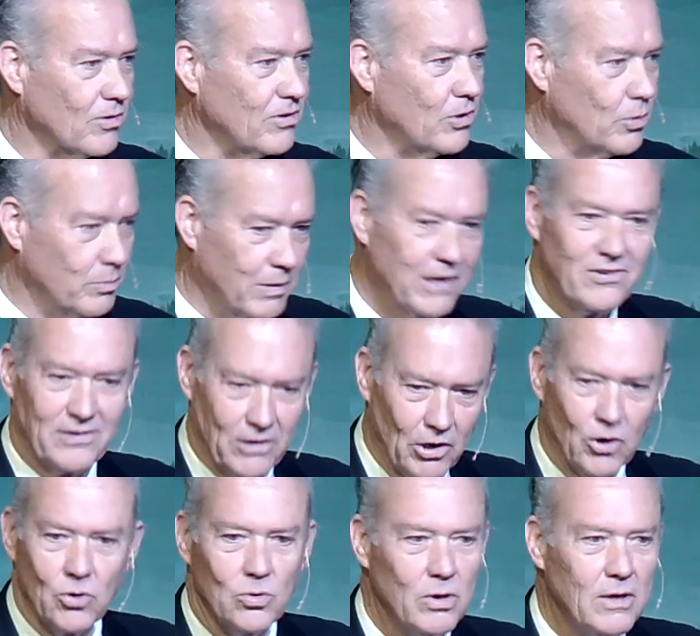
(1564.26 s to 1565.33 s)
You must
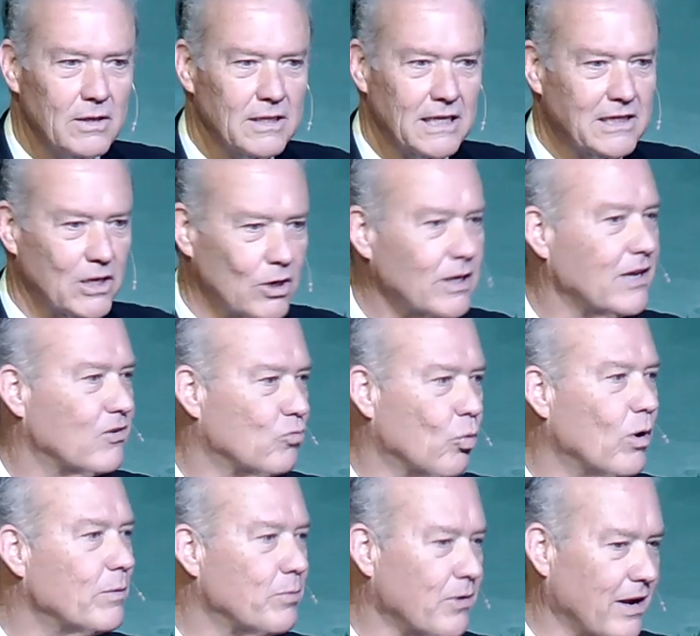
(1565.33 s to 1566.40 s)
know that there is
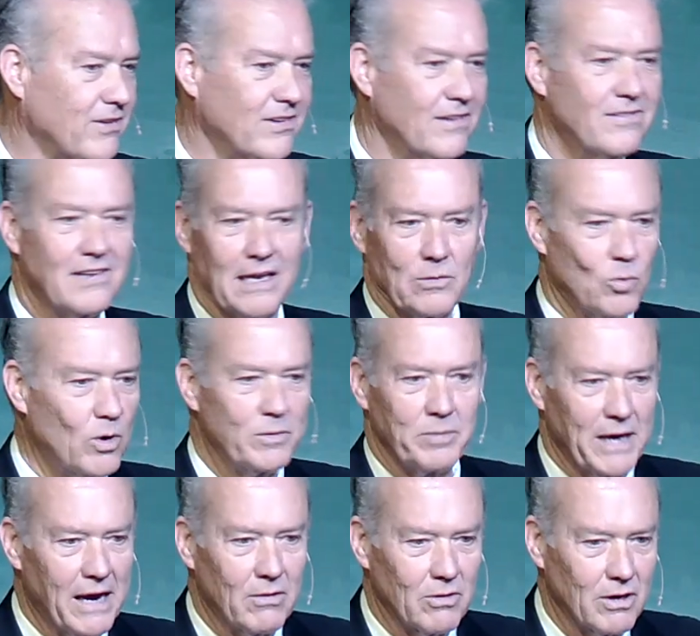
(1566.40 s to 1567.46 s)
one presence and one
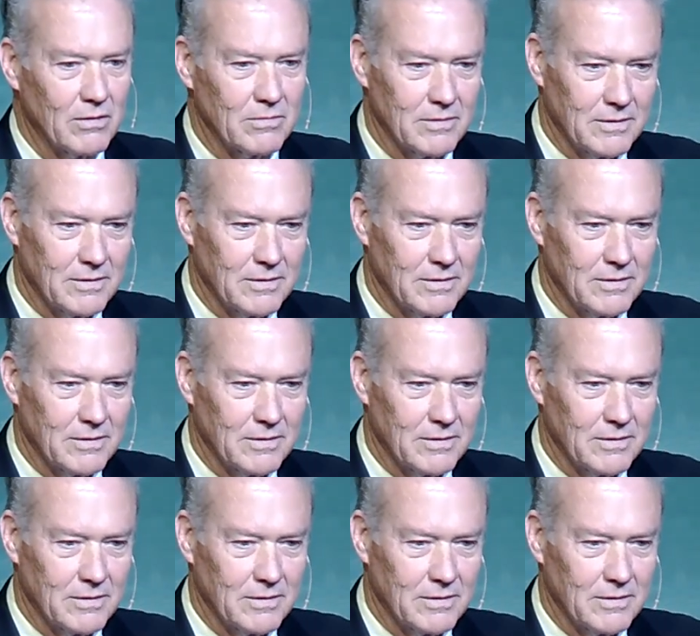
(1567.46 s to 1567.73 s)
power.